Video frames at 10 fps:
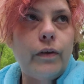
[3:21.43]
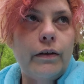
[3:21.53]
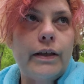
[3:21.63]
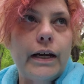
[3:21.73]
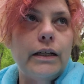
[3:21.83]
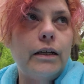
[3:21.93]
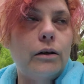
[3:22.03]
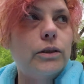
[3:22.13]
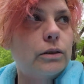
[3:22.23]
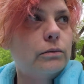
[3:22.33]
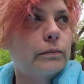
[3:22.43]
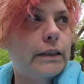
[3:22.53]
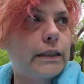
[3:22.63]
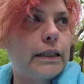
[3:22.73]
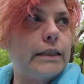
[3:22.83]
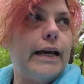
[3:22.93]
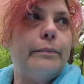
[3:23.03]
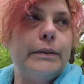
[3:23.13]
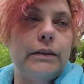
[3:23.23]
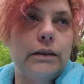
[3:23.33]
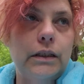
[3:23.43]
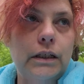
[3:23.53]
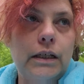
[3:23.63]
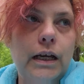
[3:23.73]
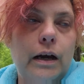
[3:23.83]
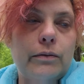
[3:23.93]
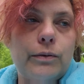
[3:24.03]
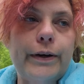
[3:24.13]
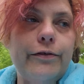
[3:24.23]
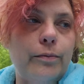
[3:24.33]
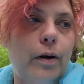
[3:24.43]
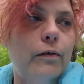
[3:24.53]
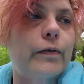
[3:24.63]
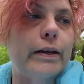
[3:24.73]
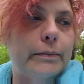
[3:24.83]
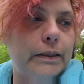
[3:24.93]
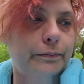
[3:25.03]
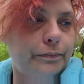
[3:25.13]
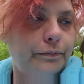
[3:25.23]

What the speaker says: that I could go to when these things happened, I was away from all family.